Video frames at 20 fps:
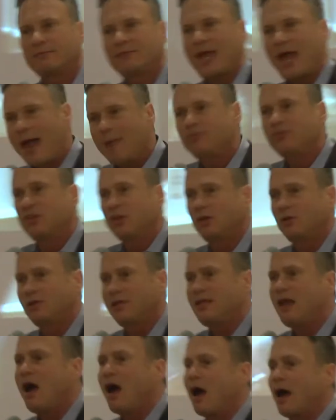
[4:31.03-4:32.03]

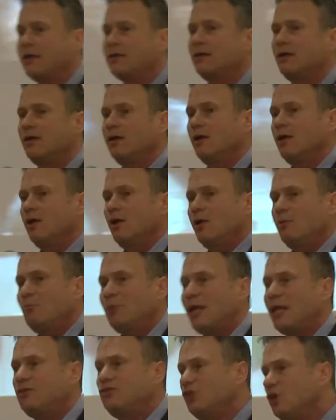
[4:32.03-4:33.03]
Absolutely not.
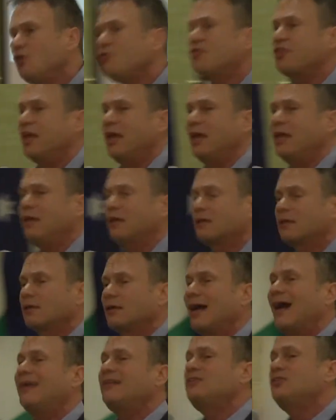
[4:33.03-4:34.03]
But I do think
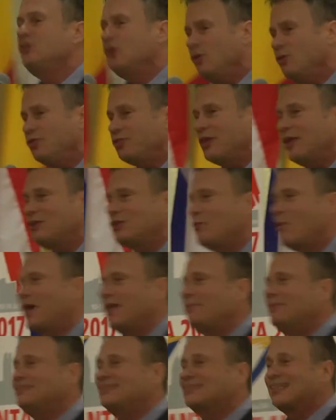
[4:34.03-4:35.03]
I do think you want
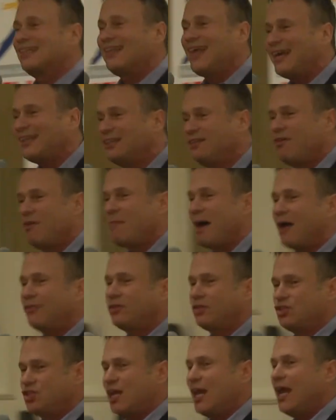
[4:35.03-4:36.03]
to be selective about
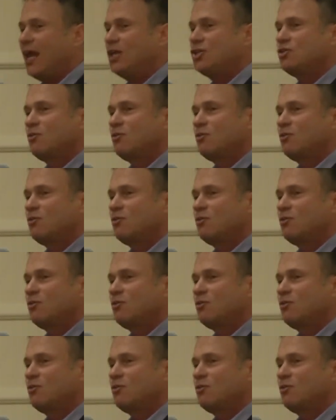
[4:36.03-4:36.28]
the change.